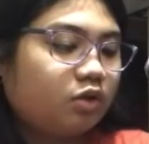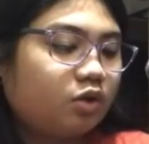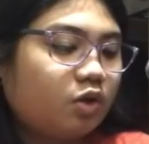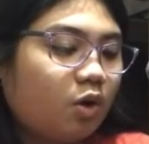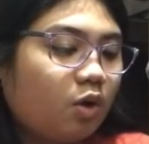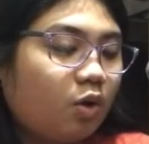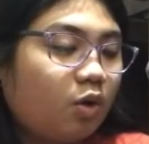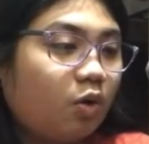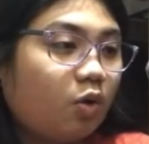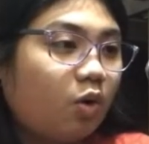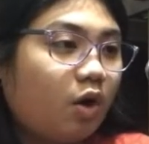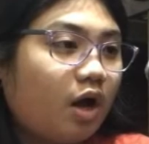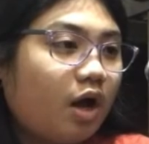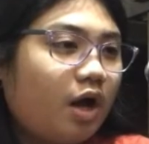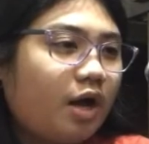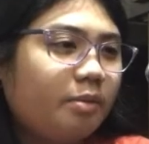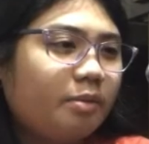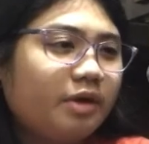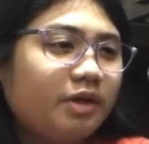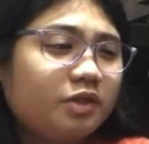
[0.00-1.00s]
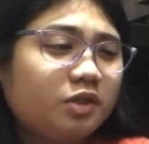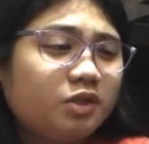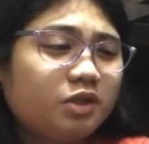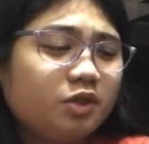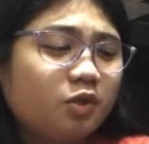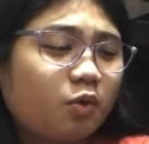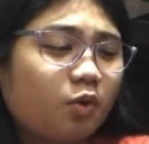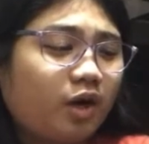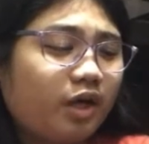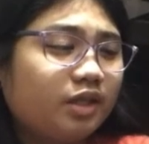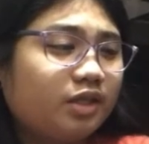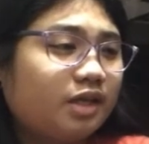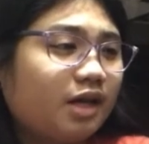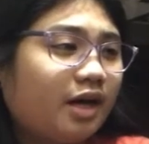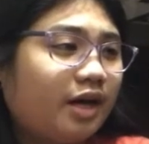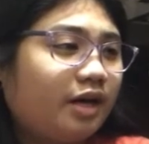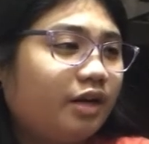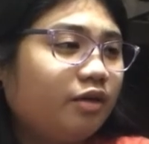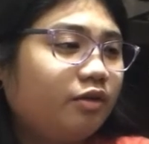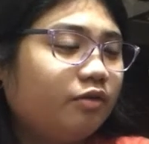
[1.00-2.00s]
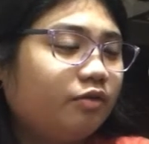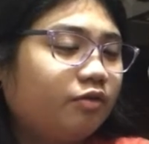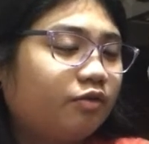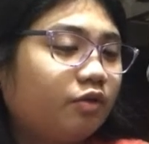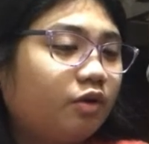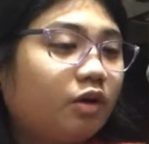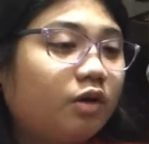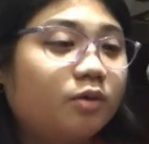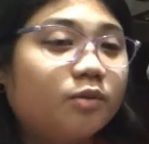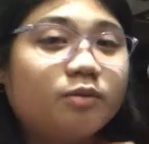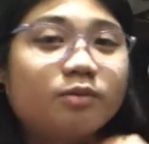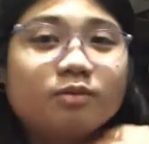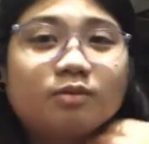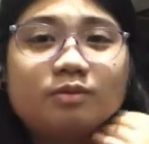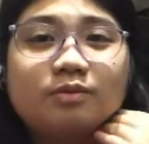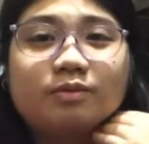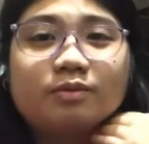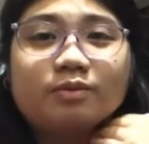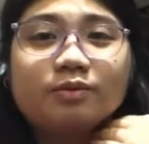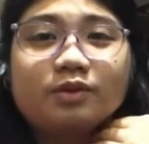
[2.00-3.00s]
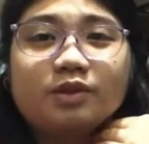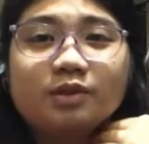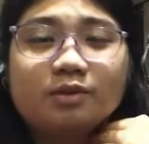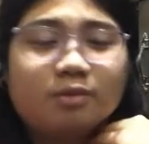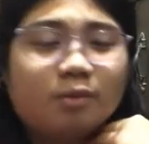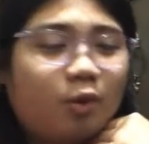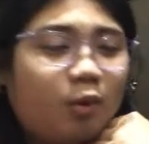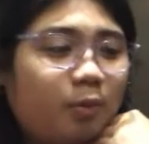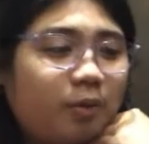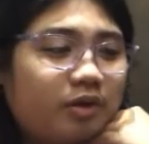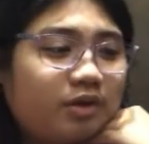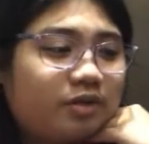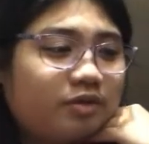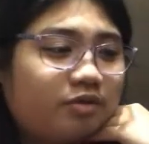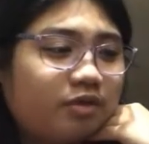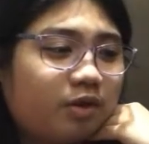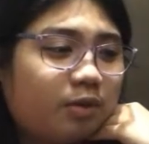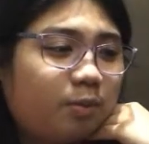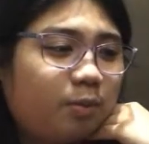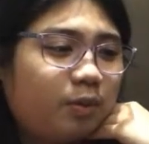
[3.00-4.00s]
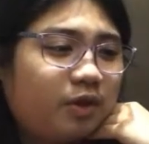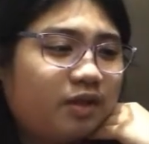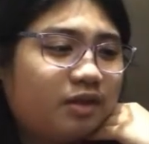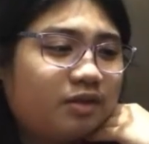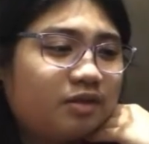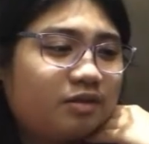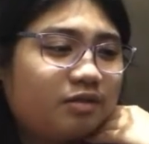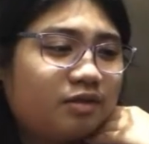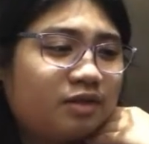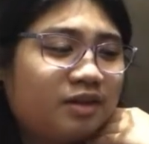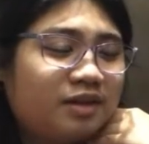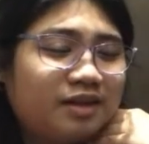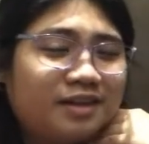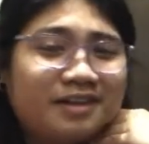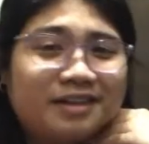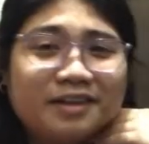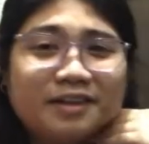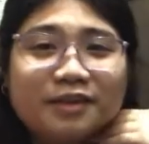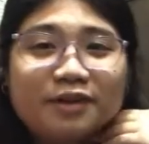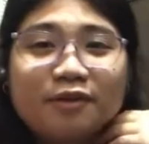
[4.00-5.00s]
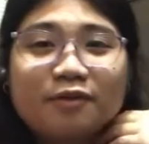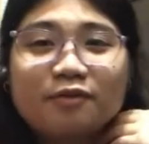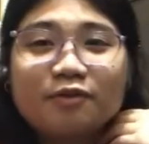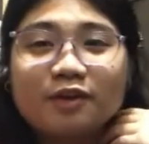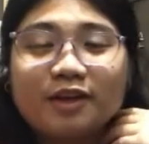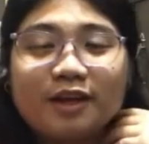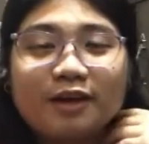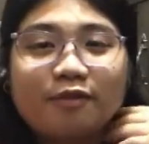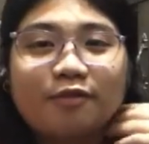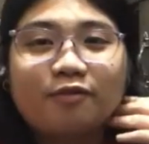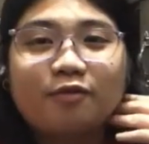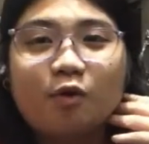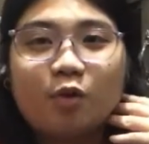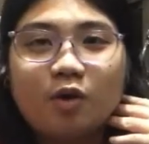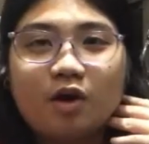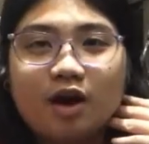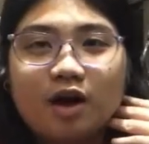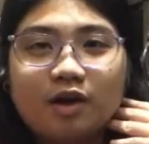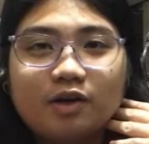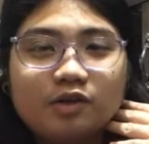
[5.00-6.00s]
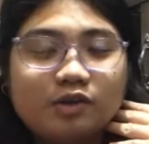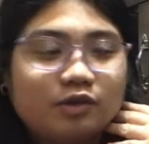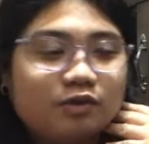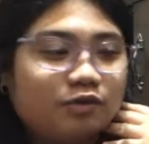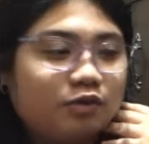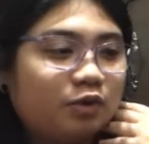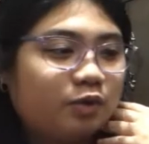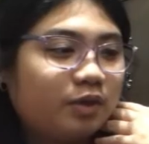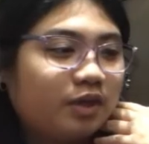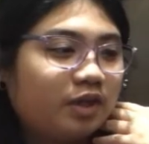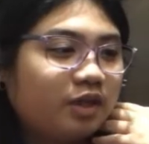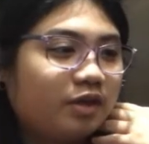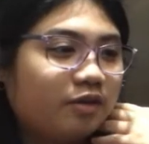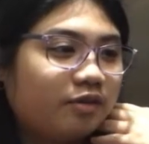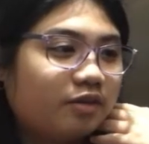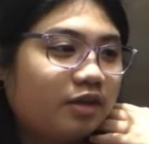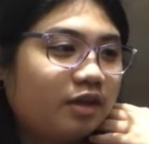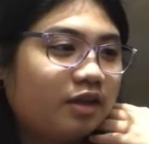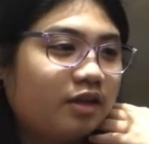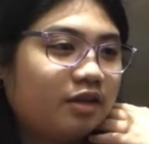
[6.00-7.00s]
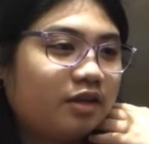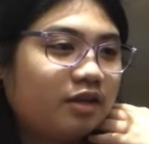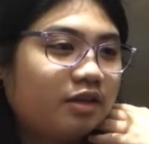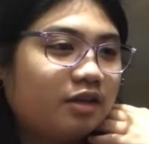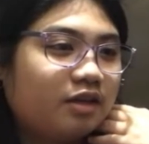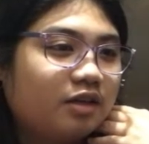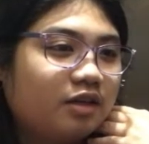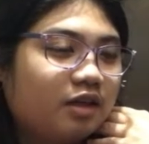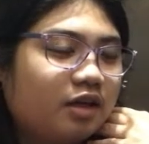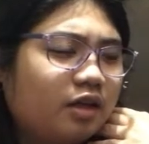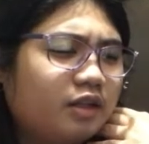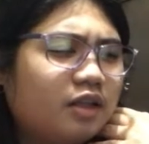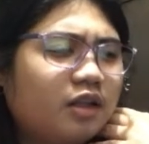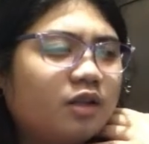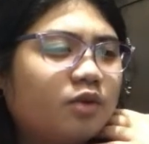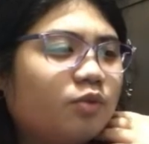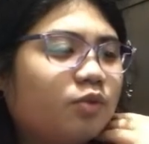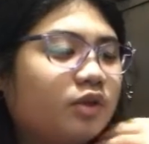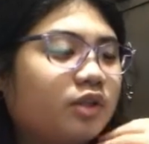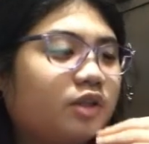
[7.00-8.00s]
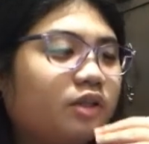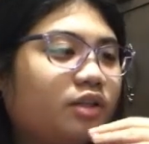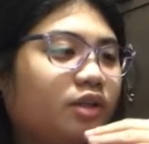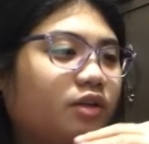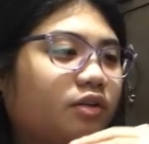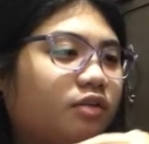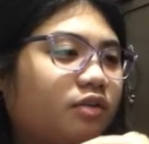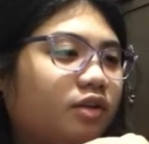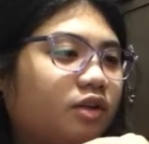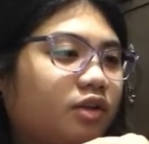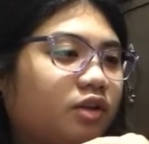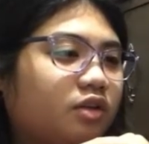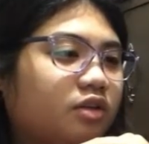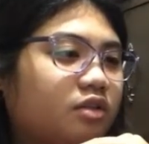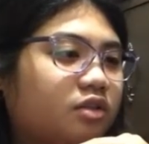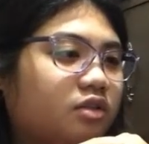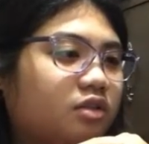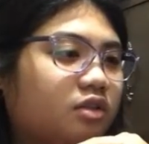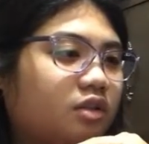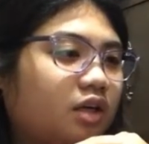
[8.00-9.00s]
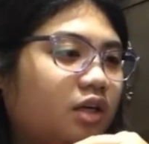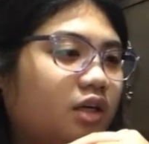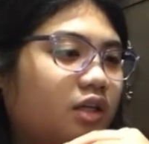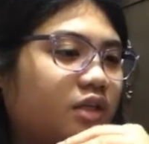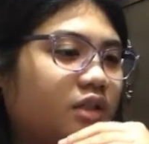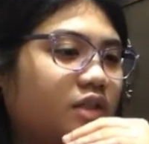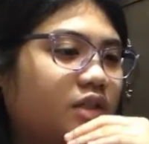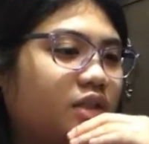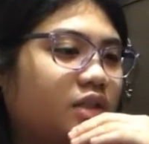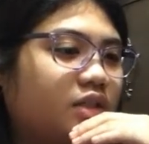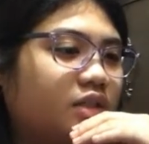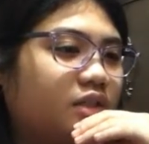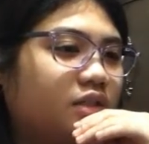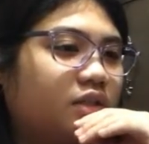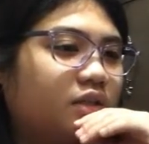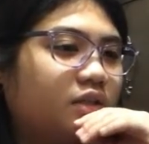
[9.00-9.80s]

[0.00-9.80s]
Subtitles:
So I'm actually quite tired from the mobile development for like 4 hours of doing nothing. Not really nothing, because I did